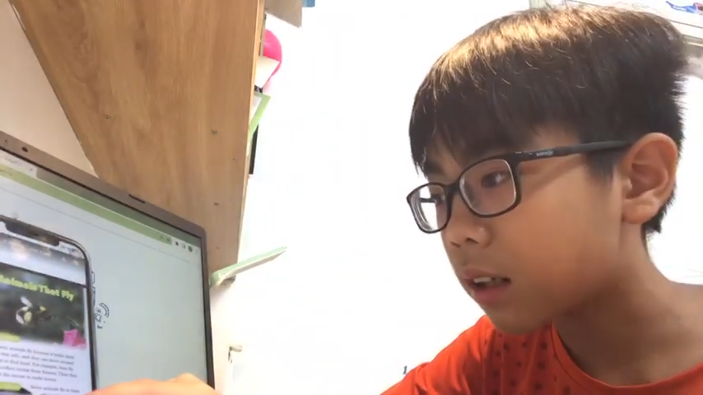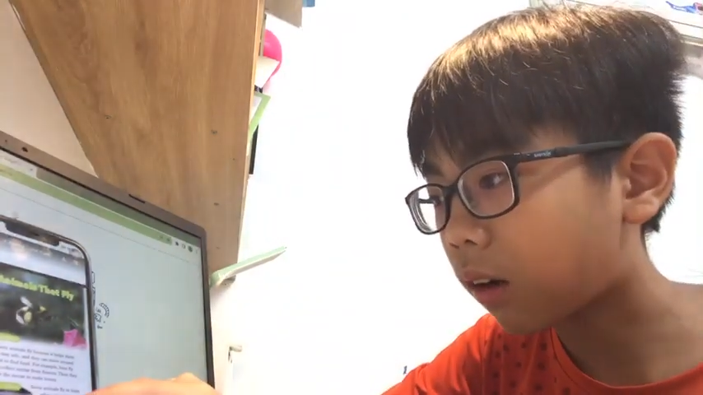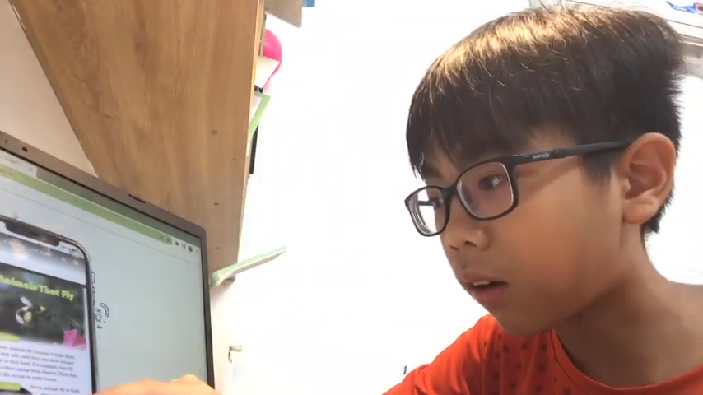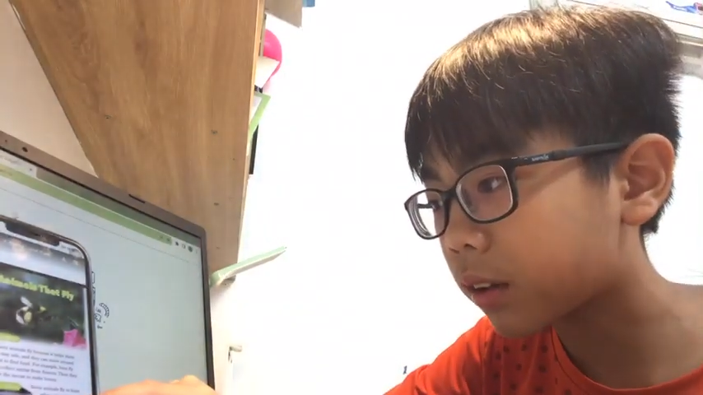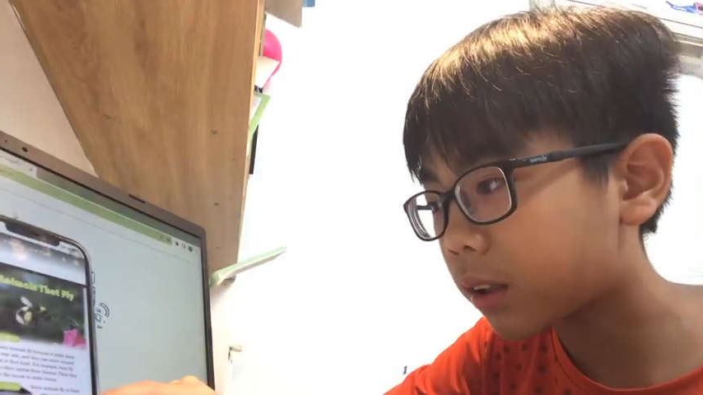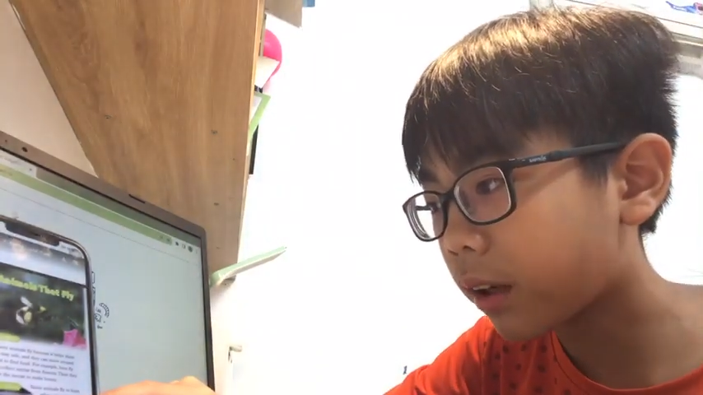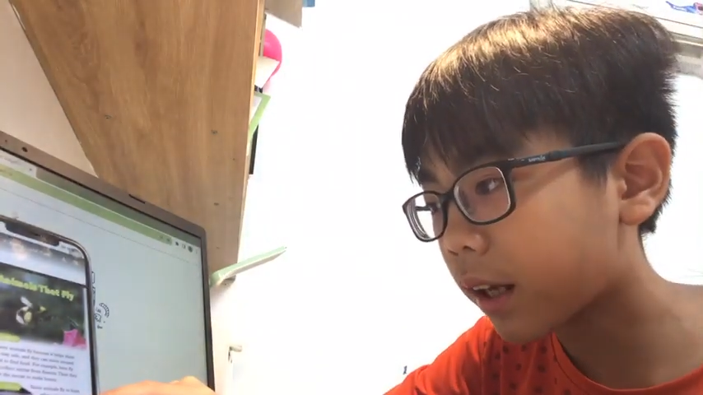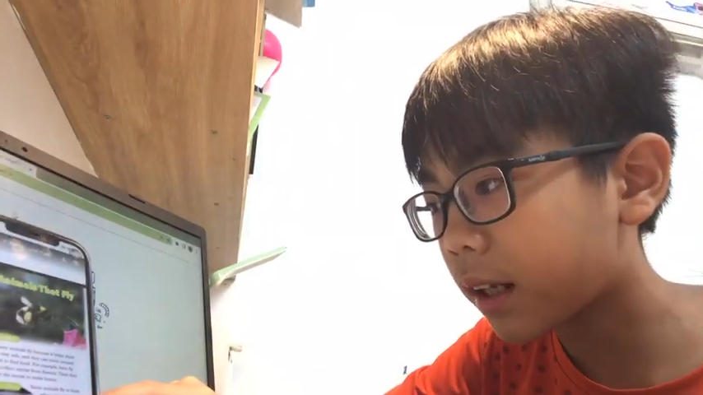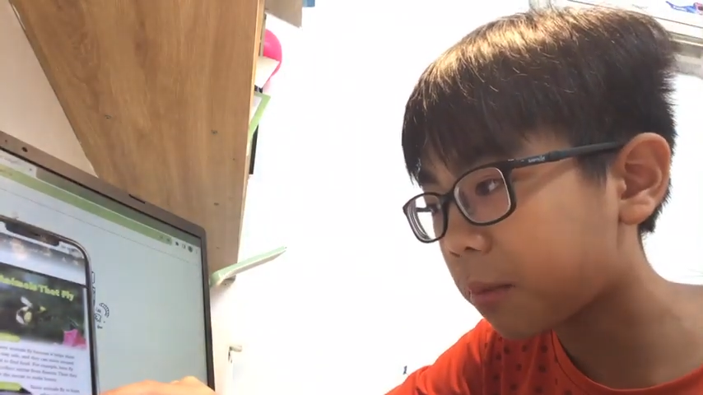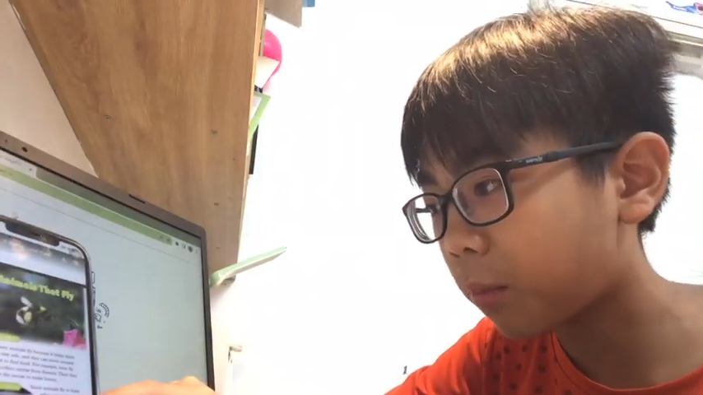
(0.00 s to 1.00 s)
other
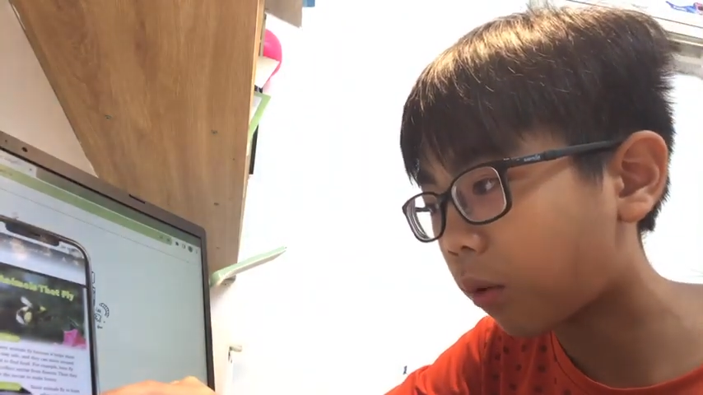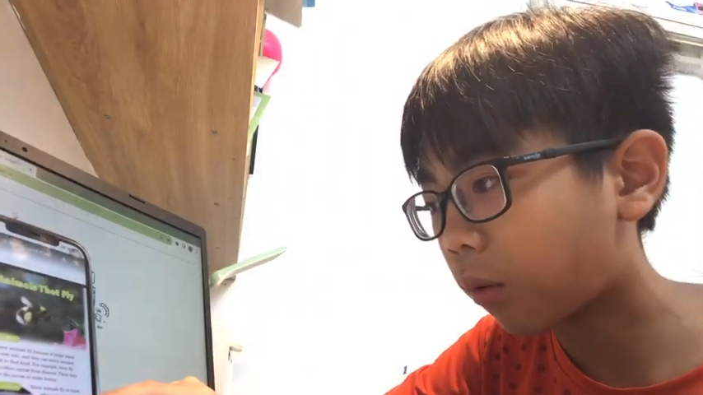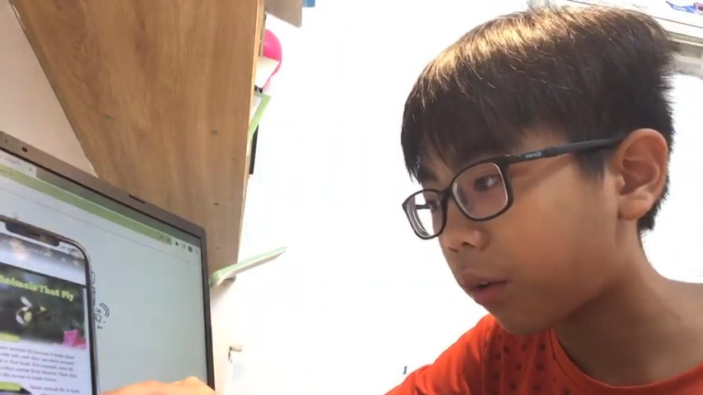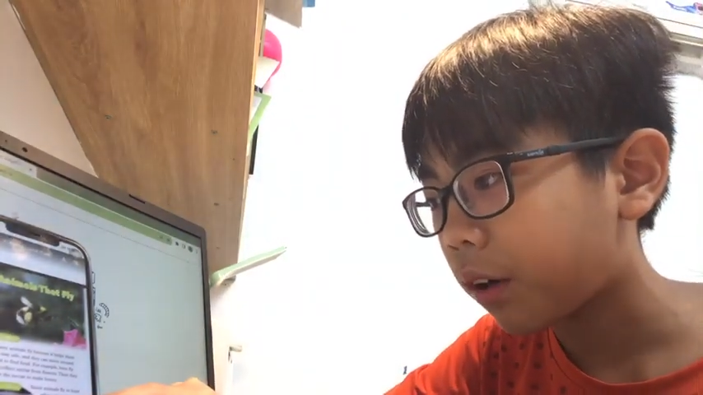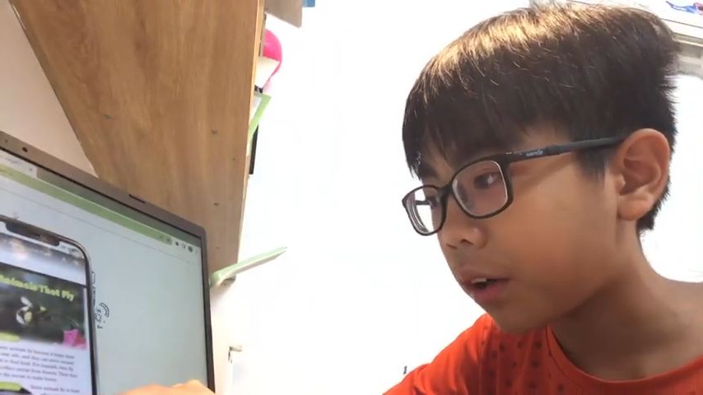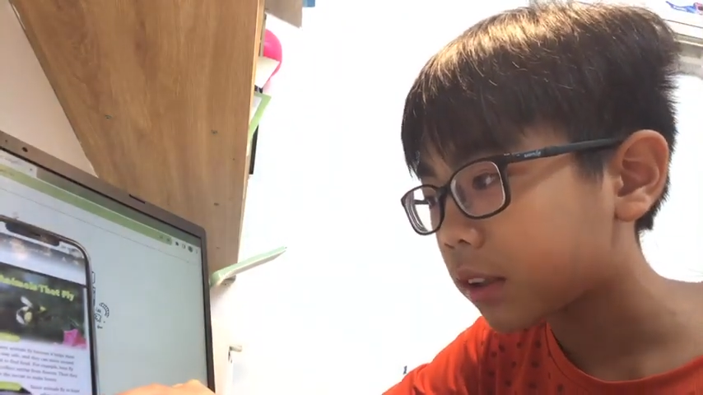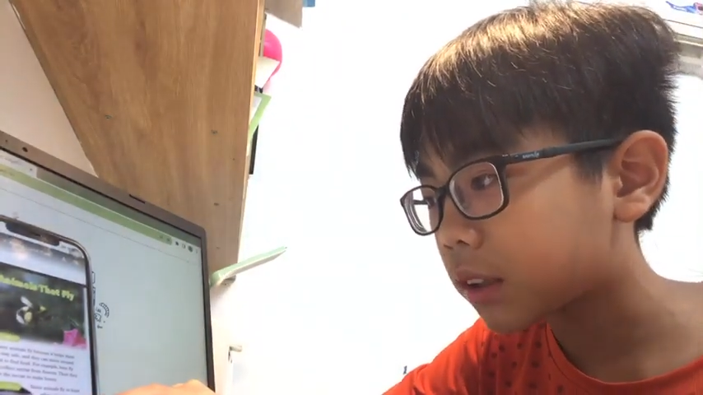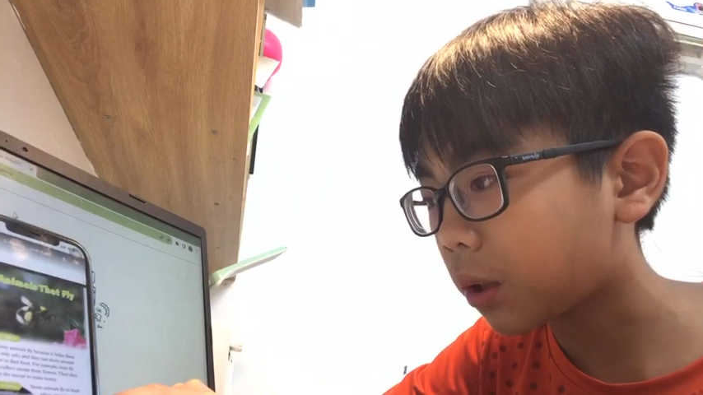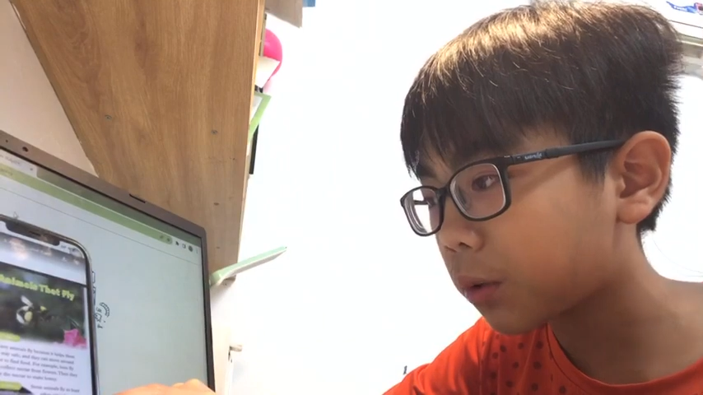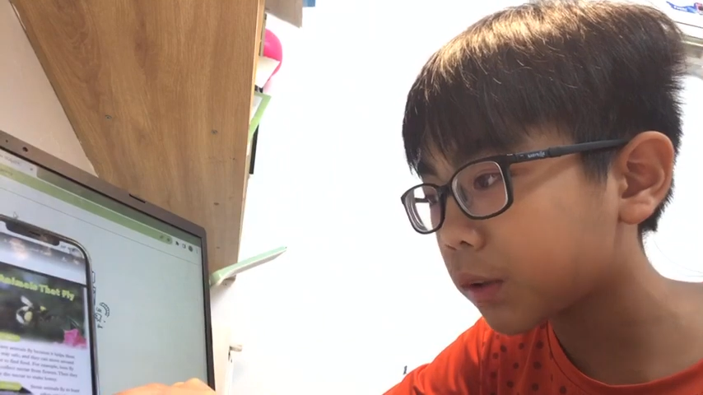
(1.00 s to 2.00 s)
animals
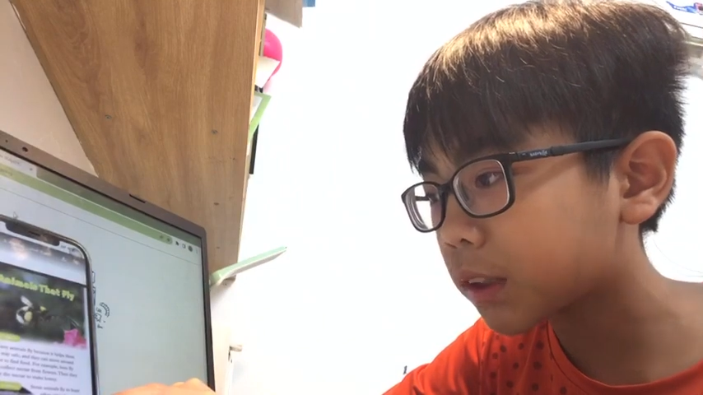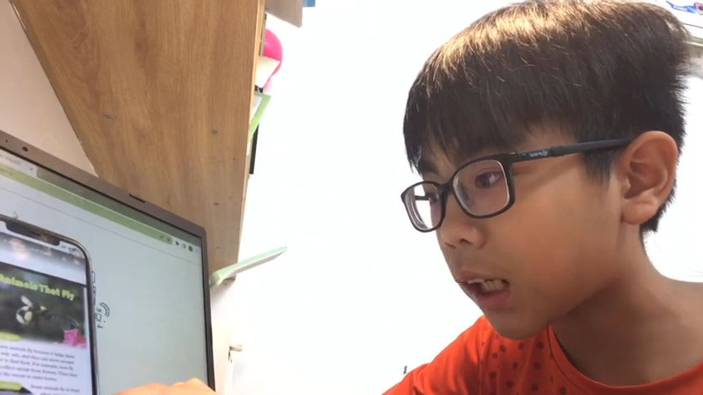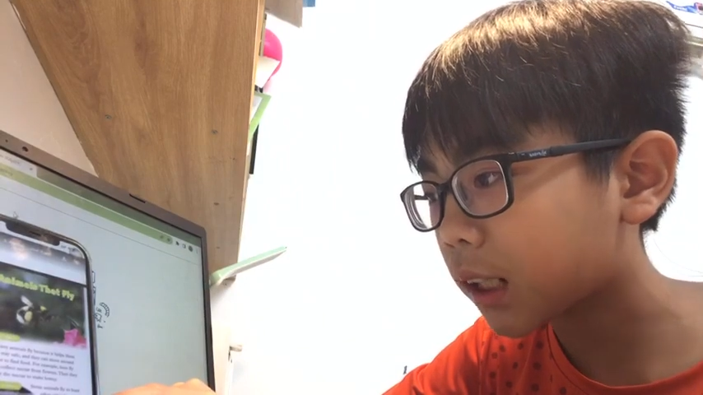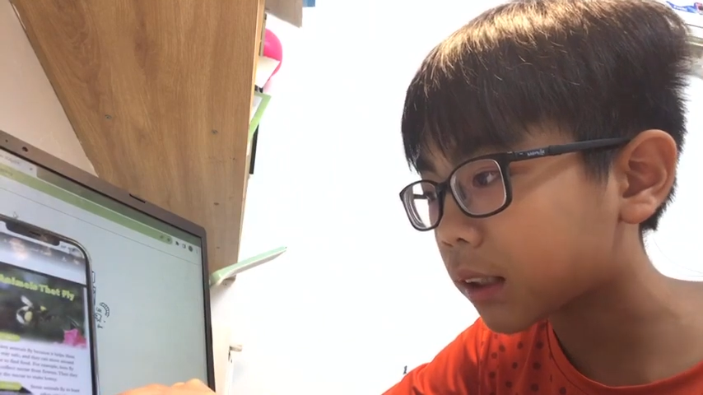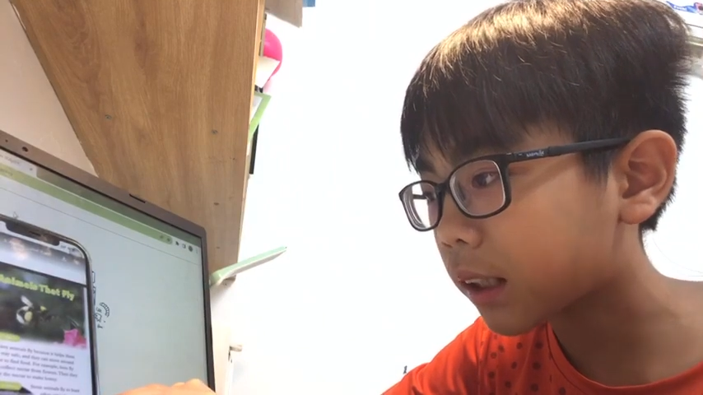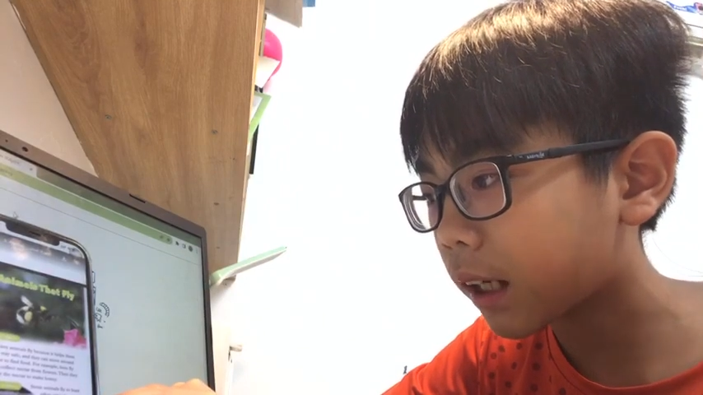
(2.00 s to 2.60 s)
so that